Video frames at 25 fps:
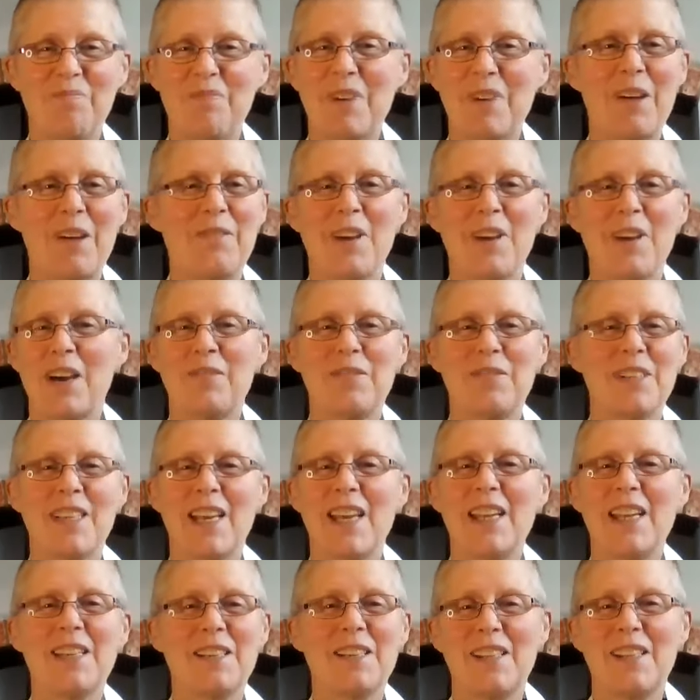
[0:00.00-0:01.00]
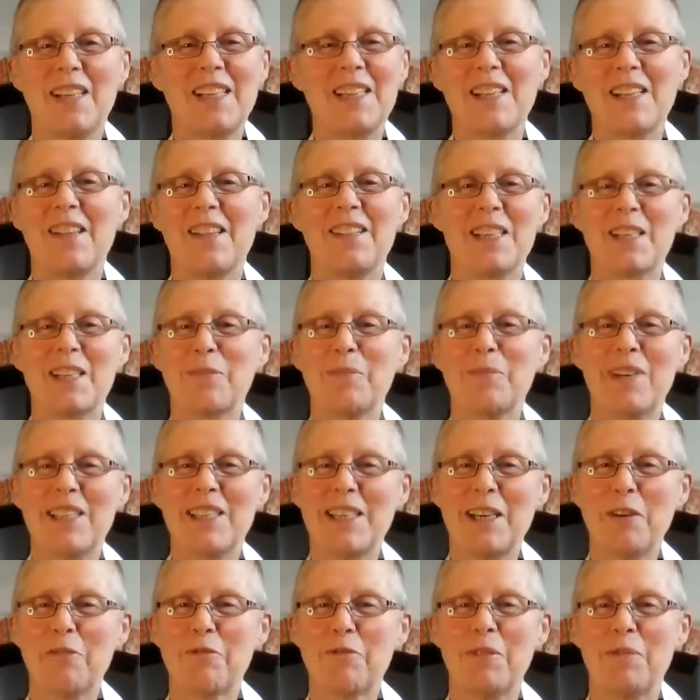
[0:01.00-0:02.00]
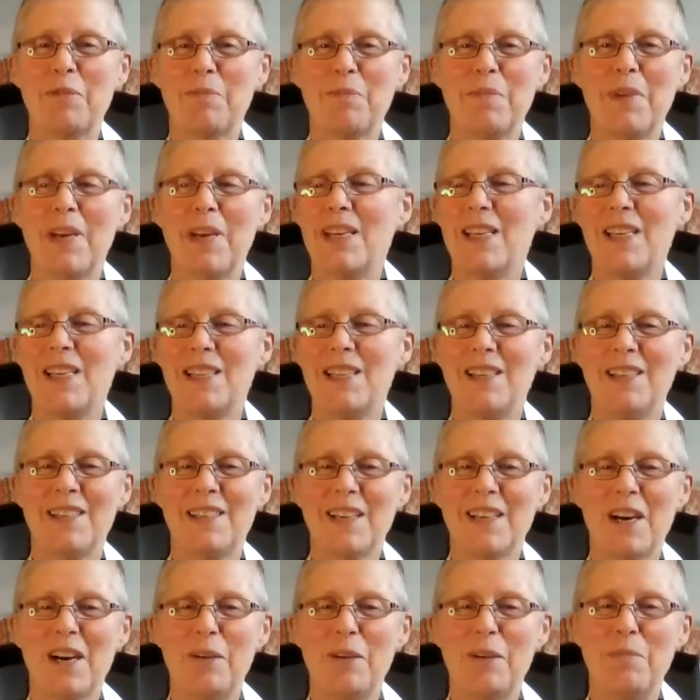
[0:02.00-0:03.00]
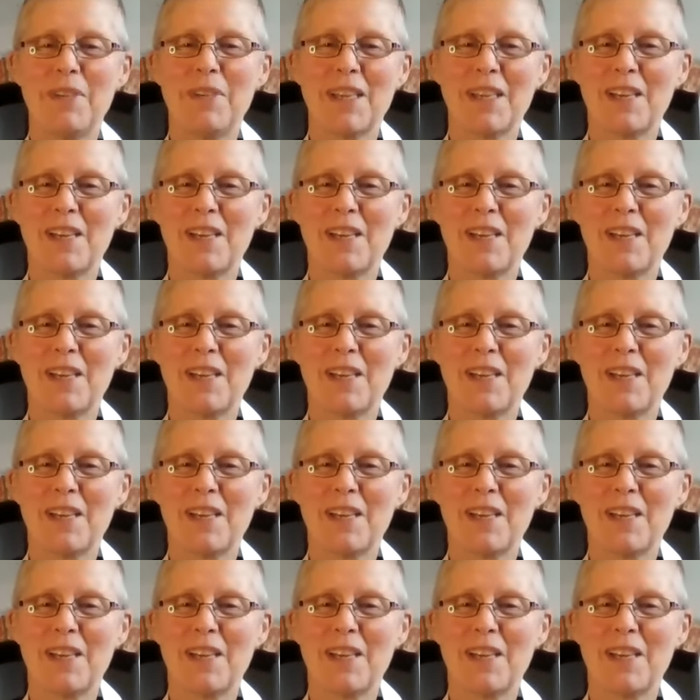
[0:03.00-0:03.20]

I've said things like this myself many times,